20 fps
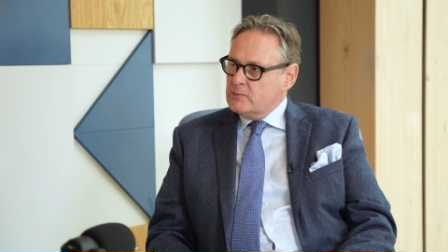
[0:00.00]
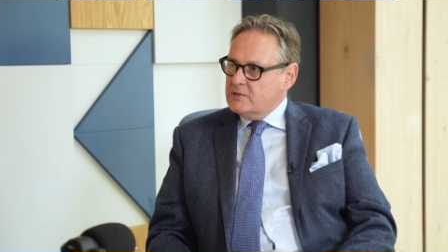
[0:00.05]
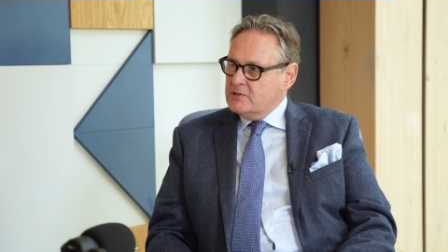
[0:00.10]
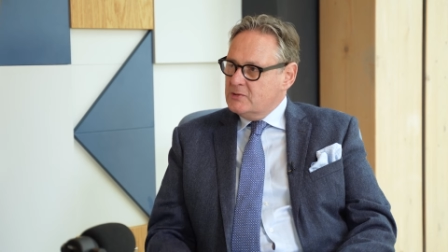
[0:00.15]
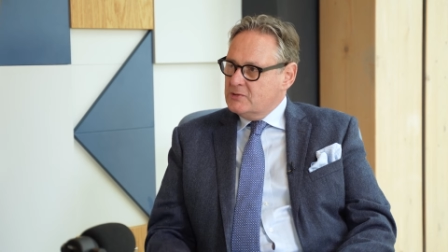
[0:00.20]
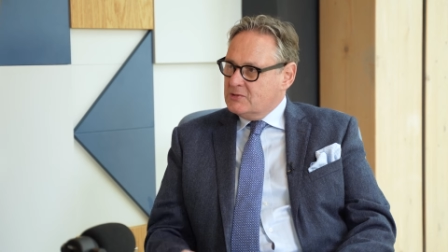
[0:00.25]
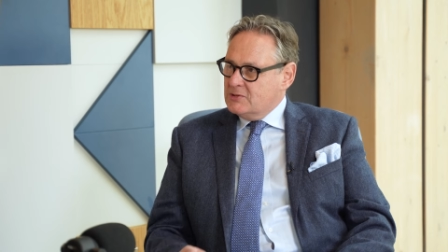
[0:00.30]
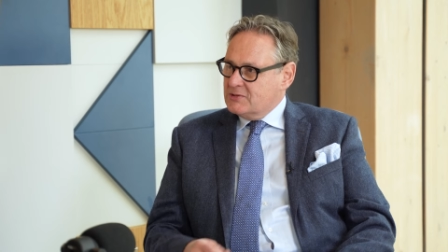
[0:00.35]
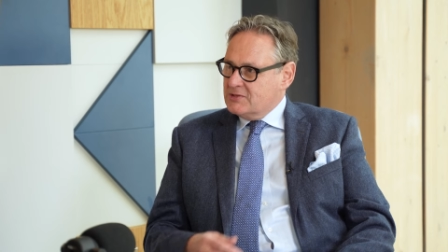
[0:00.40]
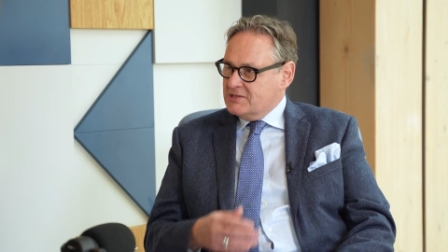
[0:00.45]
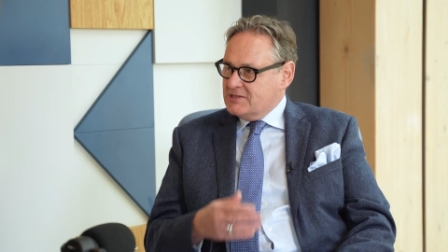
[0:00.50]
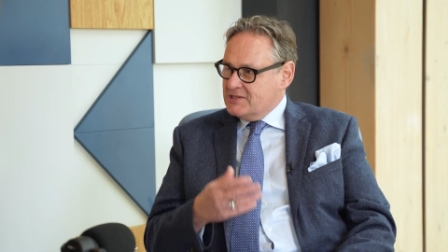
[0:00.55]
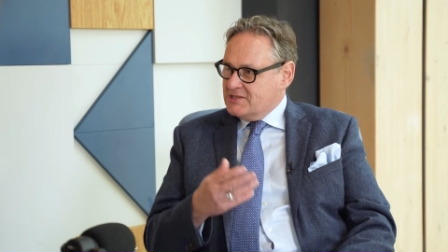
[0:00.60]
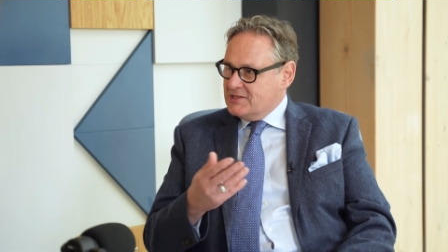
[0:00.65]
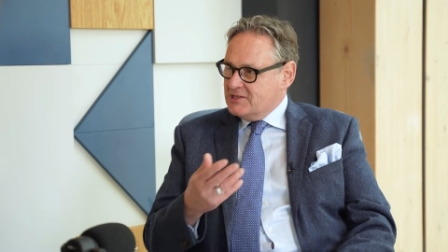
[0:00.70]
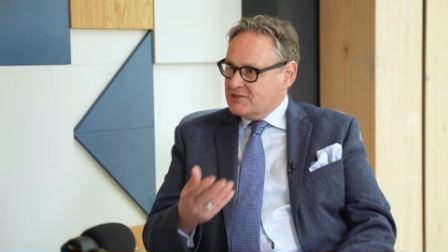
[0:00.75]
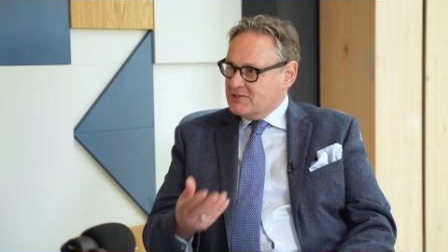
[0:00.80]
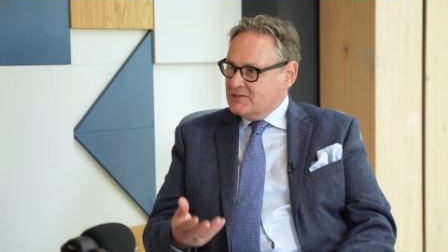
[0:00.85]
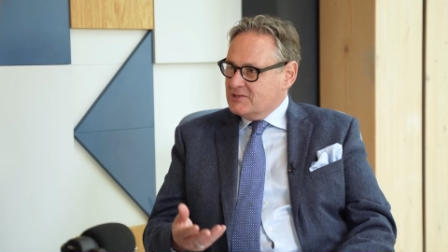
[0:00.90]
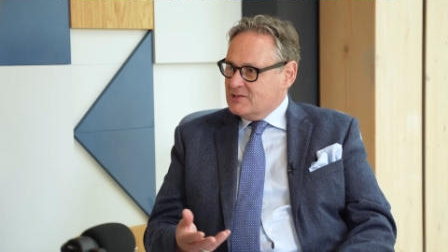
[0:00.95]
when you took the
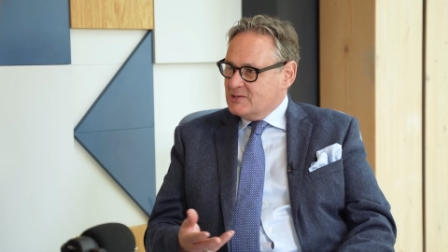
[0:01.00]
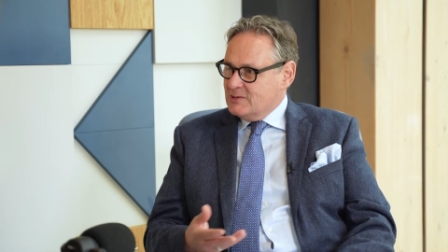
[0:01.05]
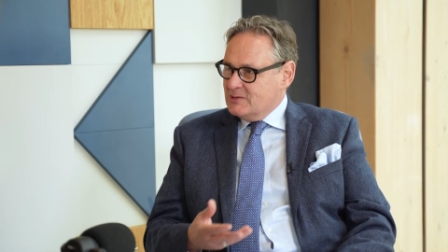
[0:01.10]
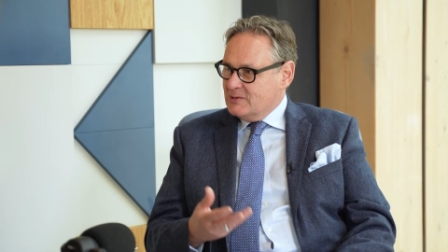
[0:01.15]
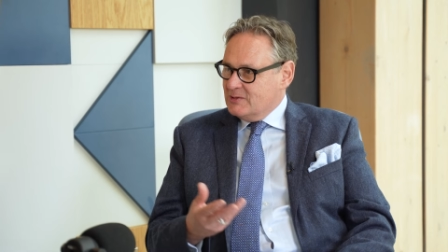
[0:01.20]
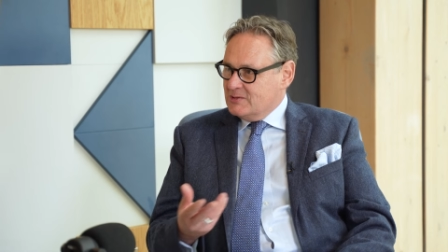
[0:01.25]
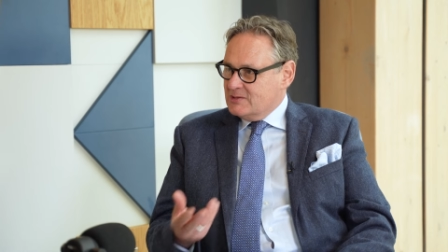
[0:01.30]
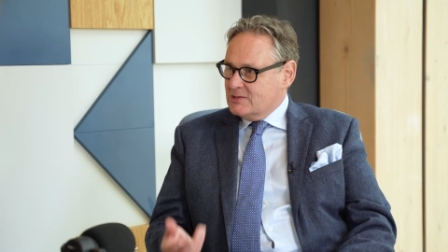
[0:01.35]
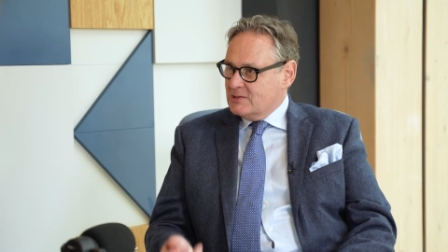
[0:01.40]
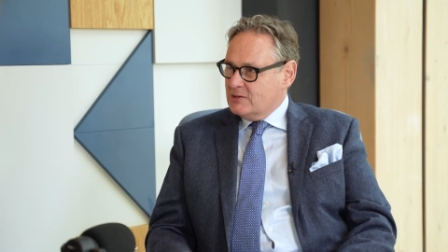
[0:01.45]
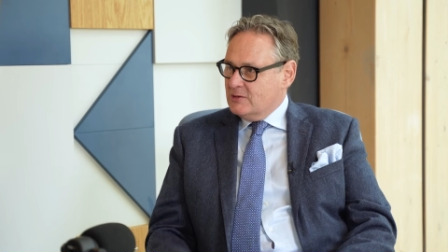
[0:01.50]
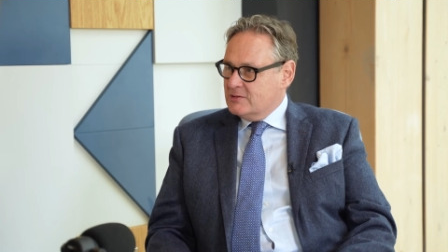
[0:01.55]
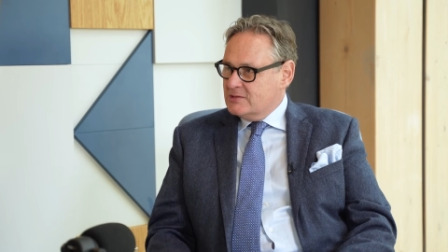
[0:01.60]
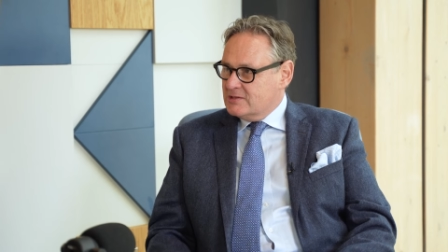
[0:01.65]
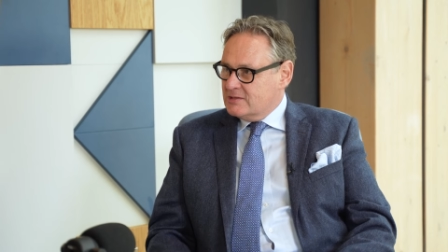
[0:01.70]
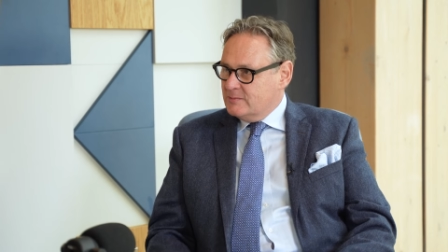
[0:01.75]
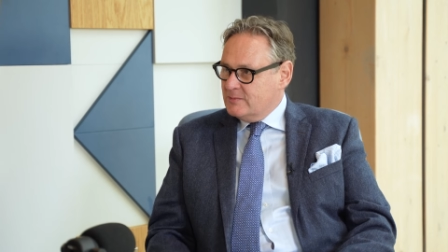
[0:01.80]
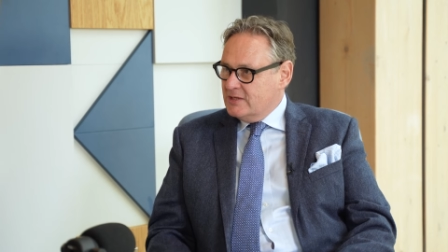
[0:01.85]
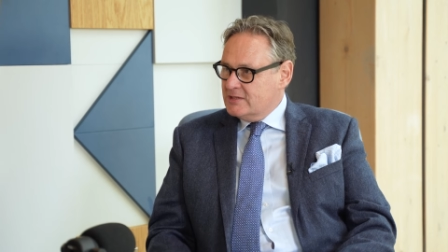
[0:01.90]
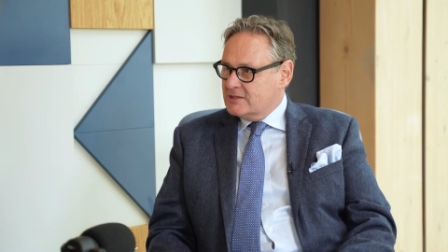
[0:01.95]
decision to to go
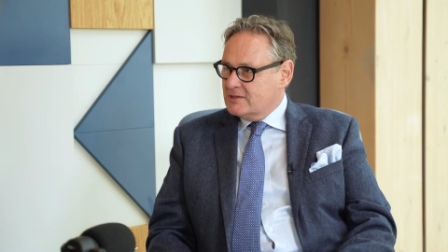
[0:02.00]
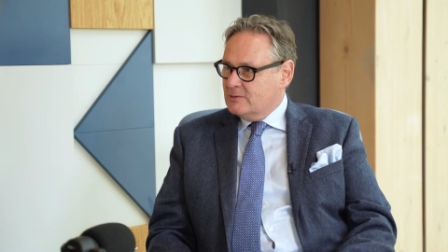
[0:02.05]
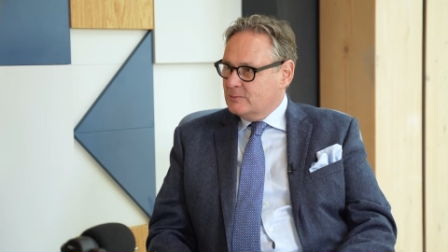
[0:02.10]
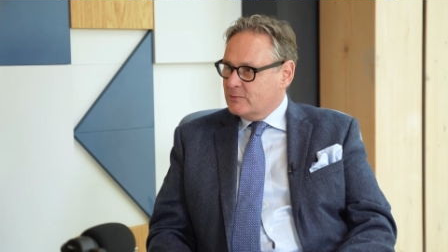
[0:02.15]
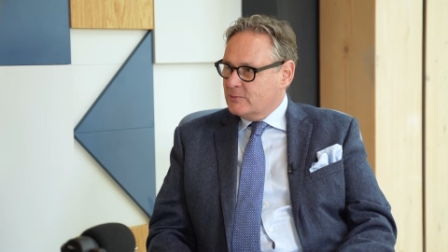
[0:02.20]
into the medical